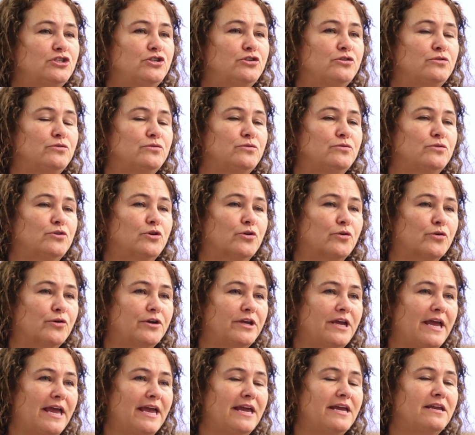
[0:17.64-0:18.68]
to
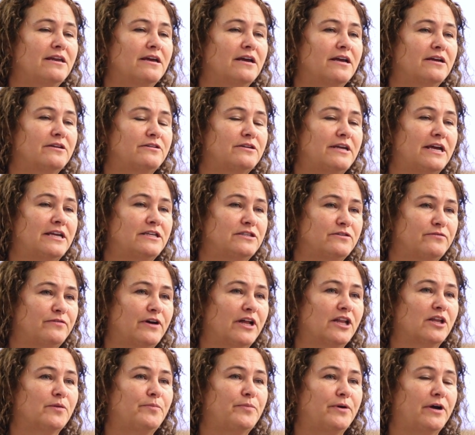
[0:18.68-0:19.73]
create a, and
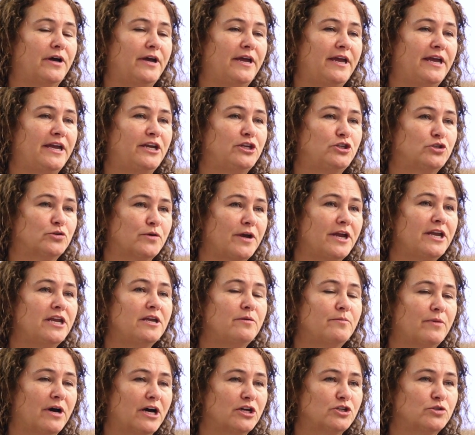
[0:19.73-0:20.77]
develop a
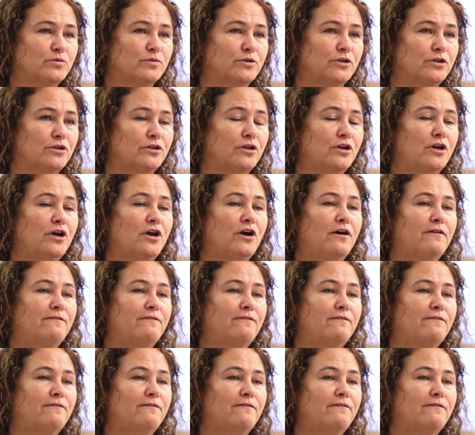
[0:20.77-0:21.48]
training module